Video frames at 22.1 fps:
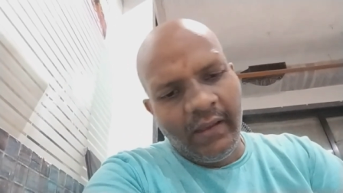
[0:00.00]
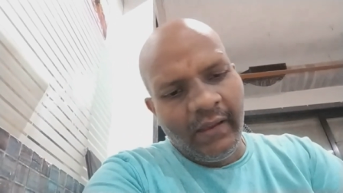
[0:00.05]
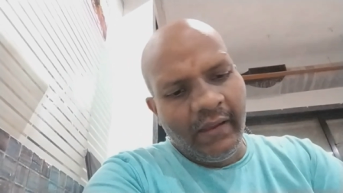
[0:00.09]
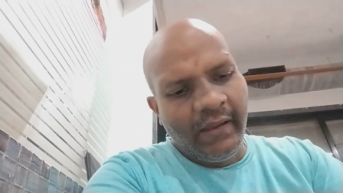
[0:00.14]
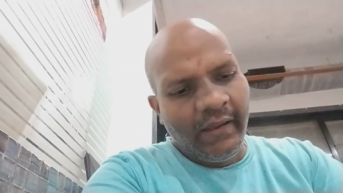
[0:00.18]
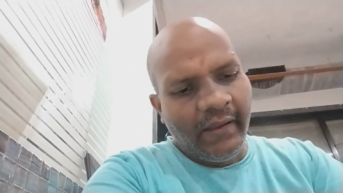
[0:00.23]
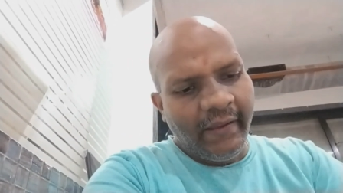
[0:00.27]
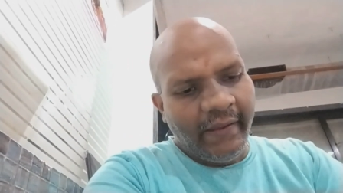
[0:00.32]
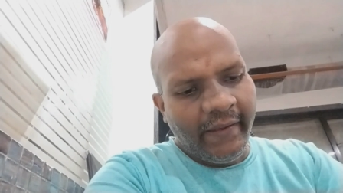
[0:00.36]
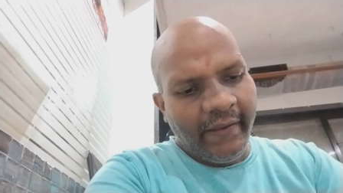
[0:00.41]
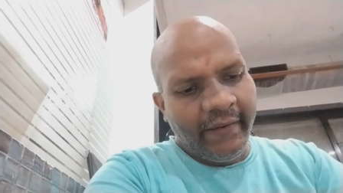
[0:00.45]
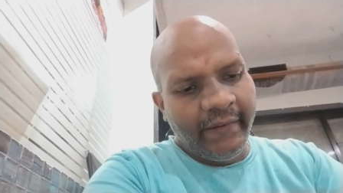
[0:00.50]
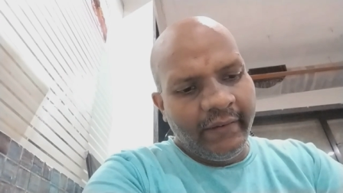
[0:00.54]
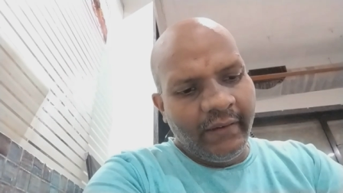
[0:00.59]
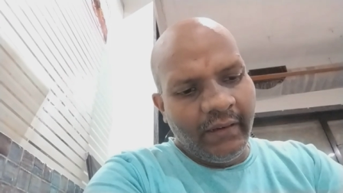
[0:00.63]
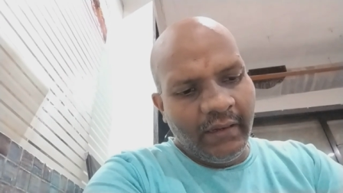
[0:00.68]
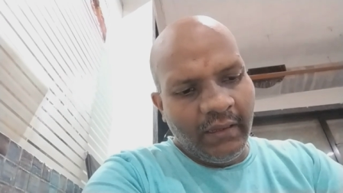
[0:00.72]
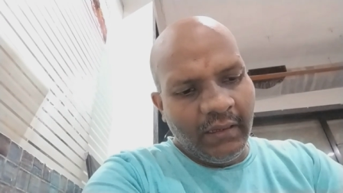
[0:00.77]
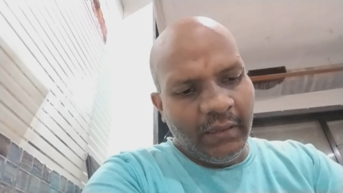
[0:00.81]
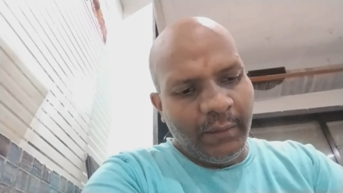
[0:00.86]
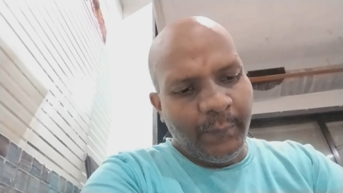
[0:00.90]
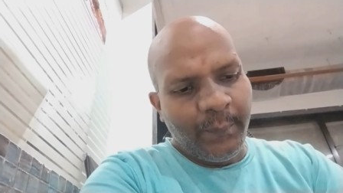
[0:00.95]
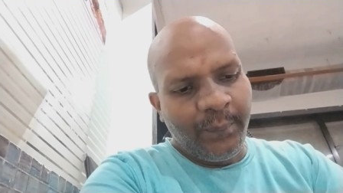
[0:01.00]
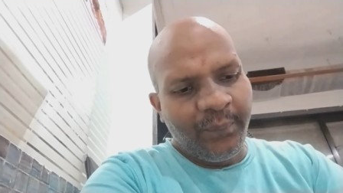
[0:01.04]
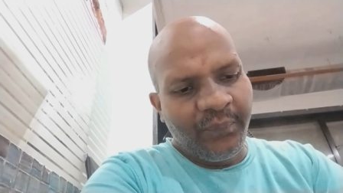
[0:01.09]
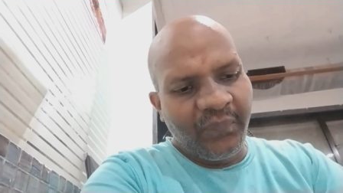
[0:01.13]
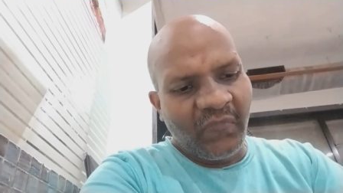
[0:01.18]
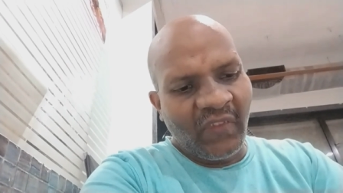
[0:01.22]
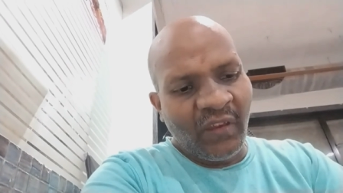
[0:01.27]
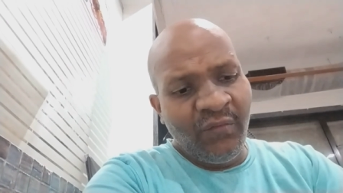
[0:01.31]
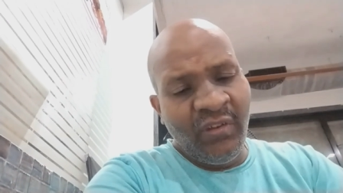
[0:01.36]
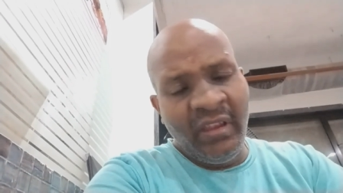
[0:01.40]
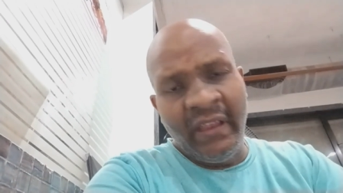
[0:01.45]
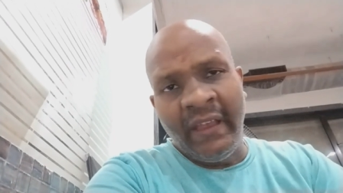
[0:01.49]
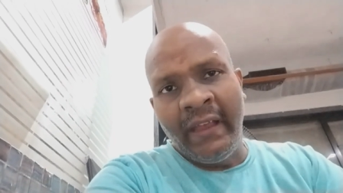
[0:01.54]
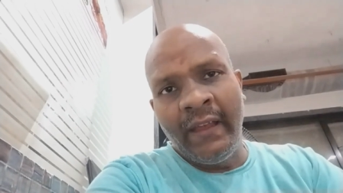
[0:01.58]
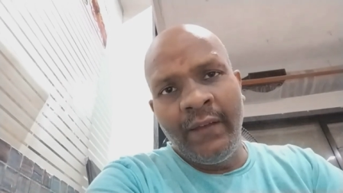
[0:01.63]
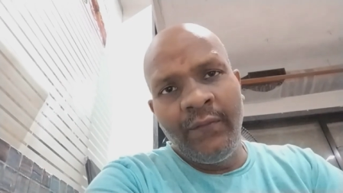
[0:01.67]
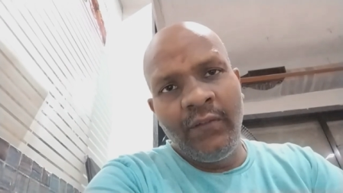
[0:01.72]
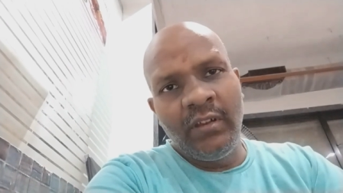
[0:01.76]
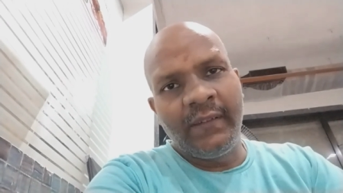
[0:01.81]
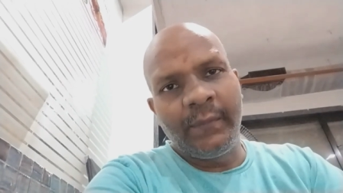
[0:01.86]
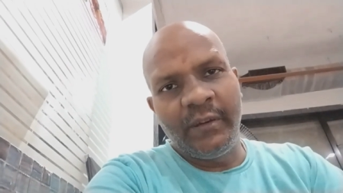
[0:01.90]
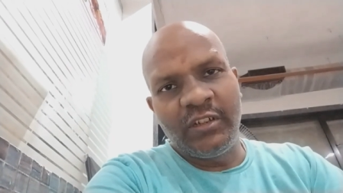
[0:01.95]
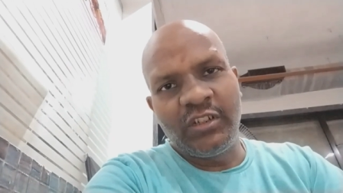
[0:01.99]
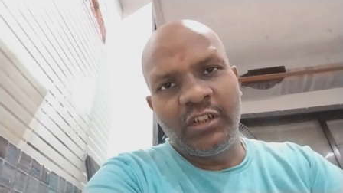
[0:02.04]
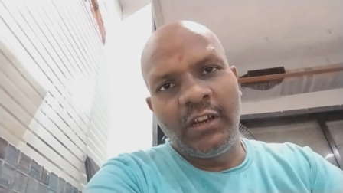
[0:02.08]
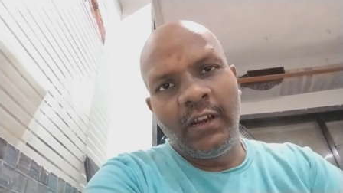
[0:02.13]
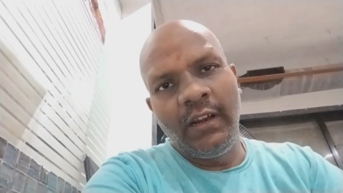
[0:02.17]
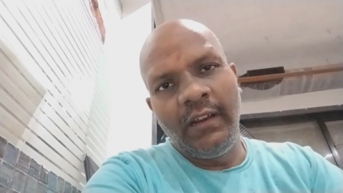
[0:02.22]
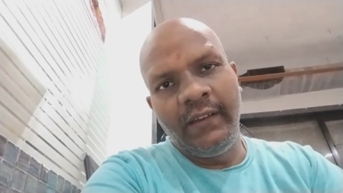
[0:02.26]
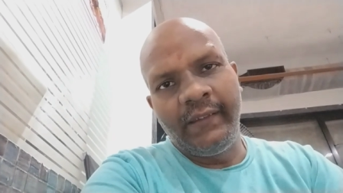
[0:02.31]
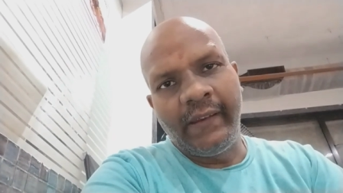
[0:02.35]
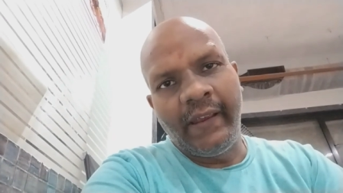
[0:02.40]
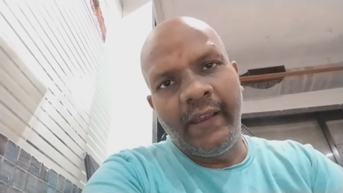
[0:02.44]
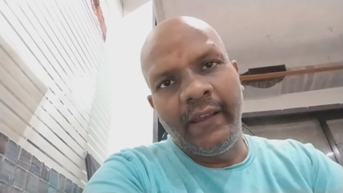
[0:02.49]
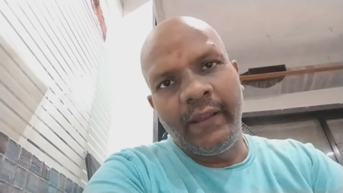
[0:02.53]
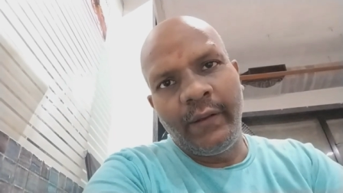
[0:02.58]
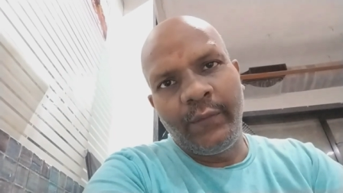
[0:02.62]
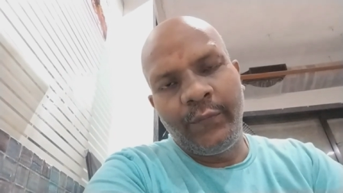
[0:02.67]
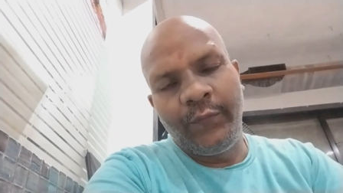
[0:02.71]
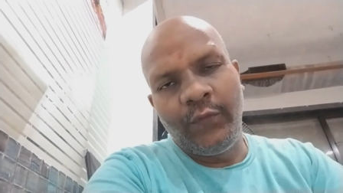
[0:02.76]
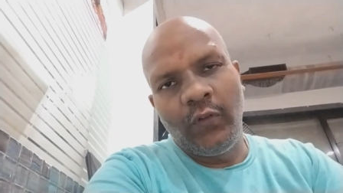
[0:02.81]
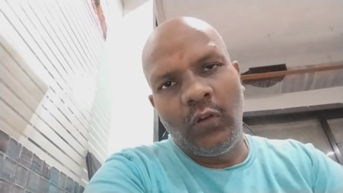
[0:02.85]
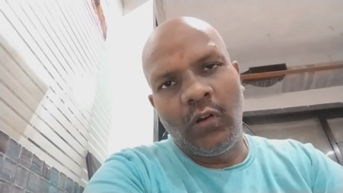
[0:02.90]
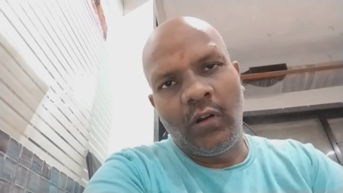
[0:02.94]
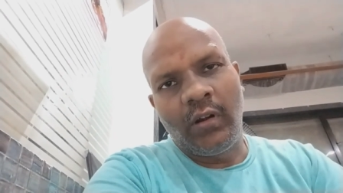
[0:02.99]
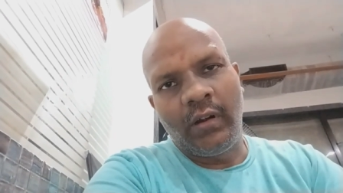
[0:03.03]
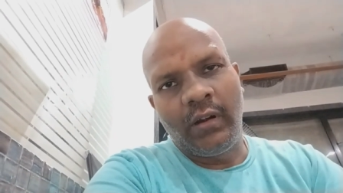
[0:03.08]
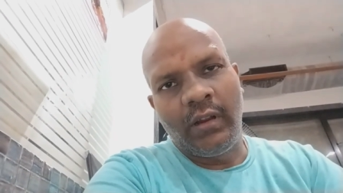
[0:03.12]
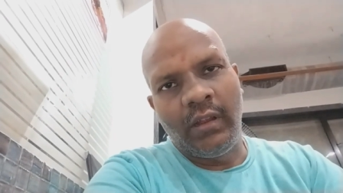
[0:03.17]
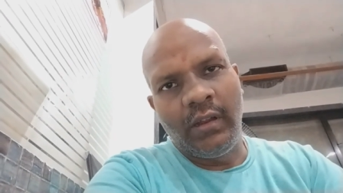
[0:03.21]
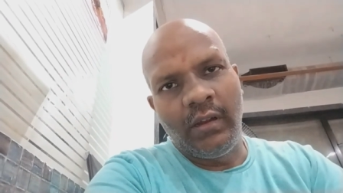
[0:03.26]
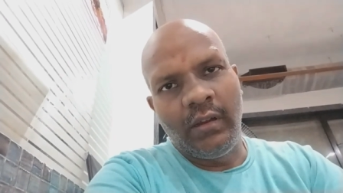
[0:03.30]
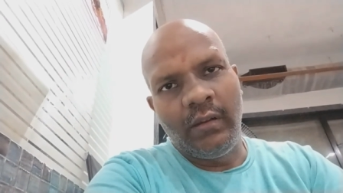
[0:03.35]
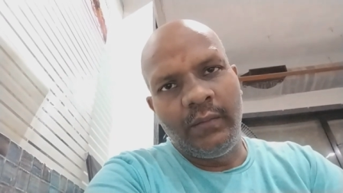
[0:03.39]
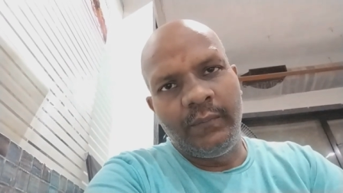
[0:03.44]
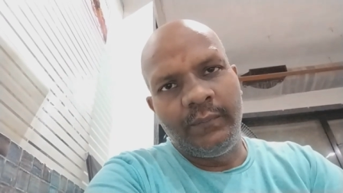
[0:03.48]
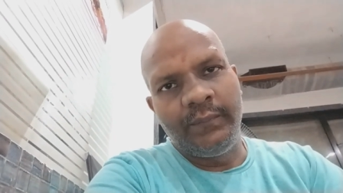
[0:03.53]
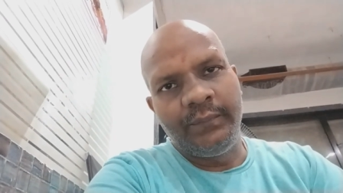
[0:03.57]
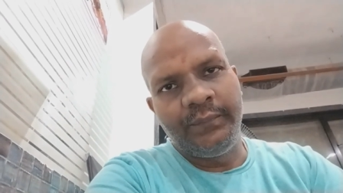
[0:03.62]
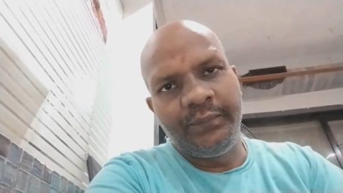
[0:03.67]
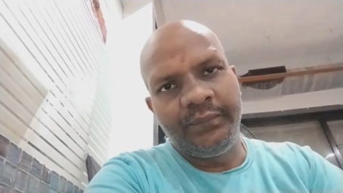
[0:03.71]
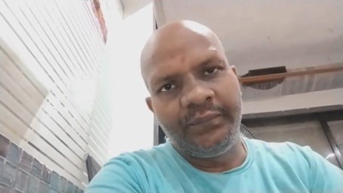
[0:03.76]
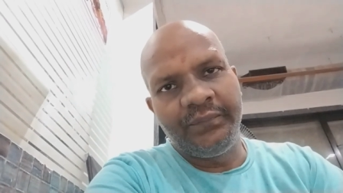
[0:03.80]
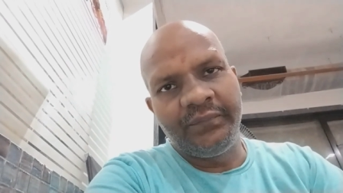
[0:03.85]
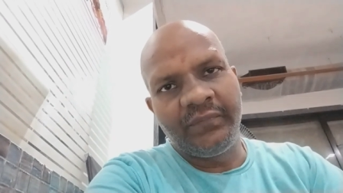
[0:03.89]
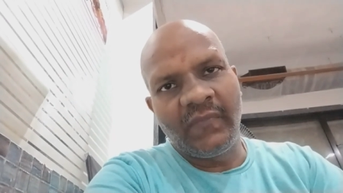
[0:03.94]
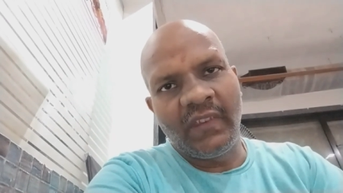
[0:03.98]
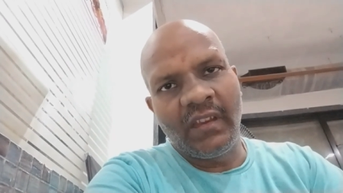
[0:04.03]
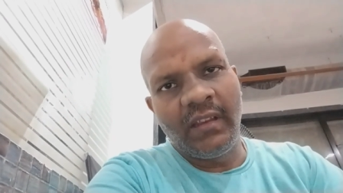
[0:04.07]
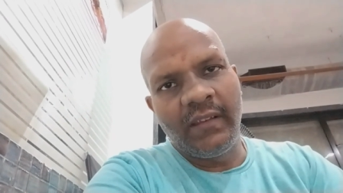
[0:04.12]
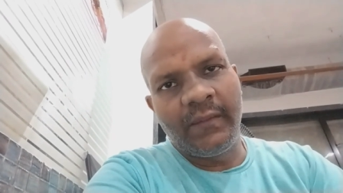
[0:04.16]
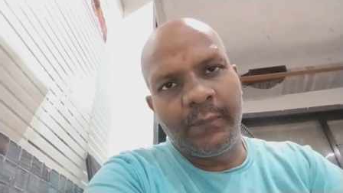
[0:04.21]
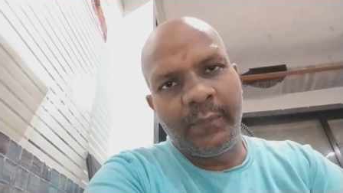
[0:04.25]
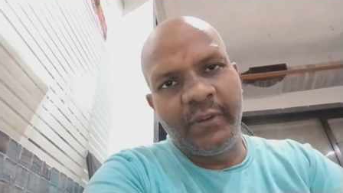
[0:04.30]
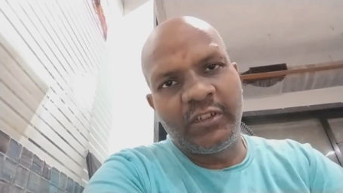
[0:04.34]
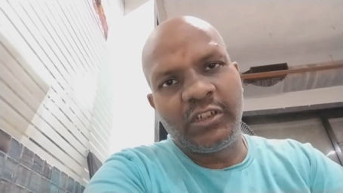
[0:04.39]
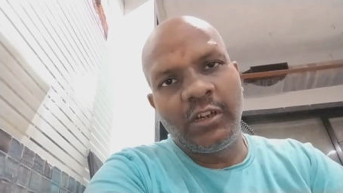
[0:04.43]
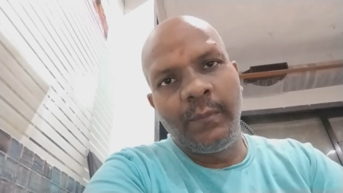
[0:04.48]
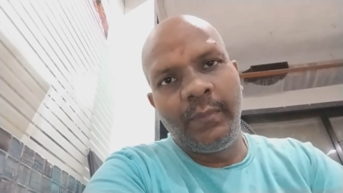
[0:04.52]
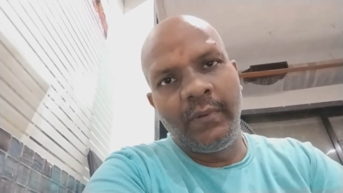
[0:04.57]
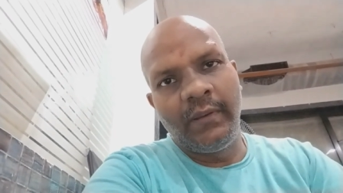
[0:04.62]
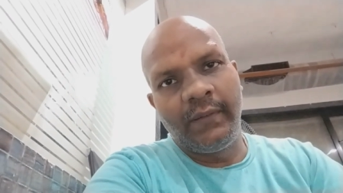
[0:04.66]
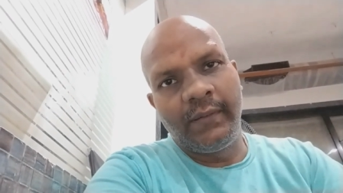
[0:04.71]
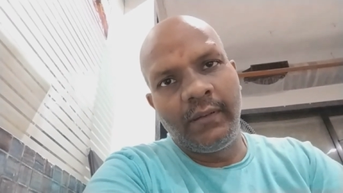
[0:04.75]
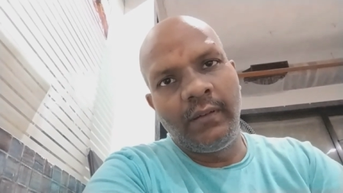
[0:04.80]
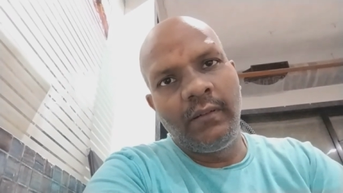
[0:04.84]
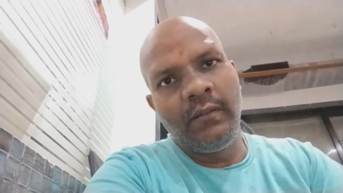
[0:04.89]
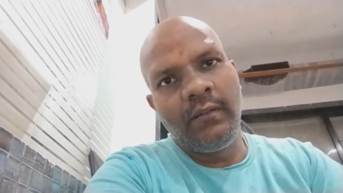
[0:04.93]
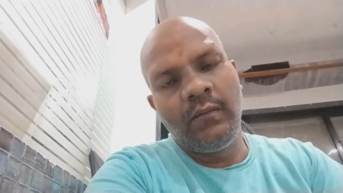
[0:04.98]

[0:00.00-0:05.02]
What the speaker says: and we have a special chair for a special person.